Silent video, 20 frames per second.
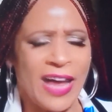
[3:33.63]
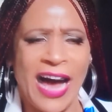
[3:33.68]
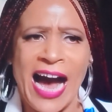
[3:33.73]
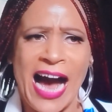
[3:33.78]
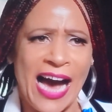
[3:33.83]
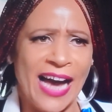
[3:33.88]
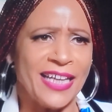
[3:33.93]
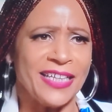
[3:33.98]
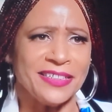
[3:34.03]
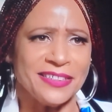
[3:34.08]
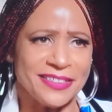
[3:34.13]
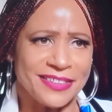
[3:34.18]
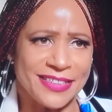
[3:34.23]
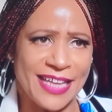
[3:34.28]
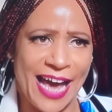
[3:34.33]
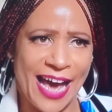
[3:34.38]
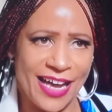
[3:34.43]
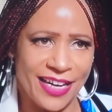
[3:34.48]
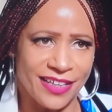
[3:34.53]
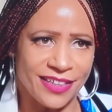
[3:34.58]
the highest
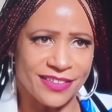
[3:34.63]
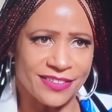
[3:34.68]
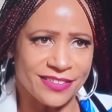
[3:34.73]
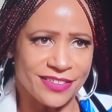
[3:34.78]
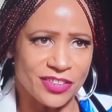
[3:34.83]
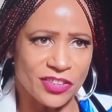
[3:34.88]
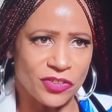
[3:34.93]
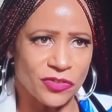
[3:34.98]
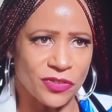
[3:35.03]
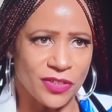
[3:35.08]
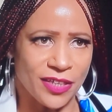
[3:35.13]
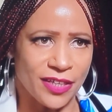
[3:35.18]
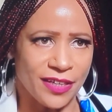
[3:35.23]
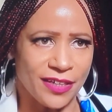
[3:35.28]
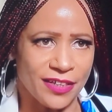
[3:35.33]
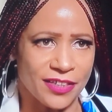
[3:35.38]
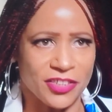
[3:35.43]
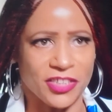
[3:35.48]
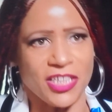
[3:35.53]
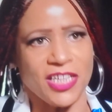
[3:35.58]
status that you can
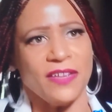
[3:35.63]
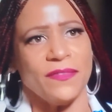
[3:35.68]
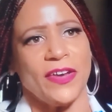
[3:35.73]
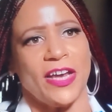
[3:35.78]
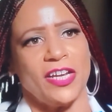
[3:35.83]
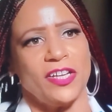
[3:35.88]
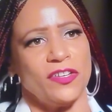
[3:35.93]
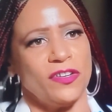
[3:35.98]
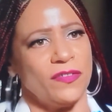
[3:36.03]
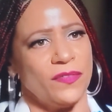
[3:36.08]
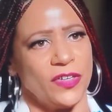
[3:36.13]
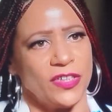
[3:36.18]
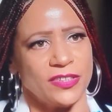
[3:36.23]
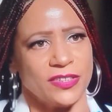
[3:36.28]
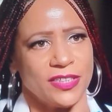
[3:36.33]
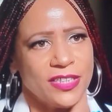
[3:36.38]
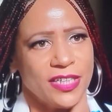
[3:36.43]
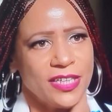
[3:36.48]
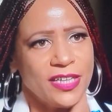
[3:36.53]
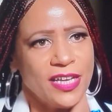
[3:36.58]
achieve at a
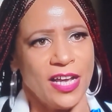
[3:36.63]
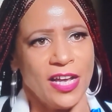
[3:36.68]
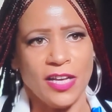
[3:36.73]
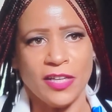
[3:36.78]
university.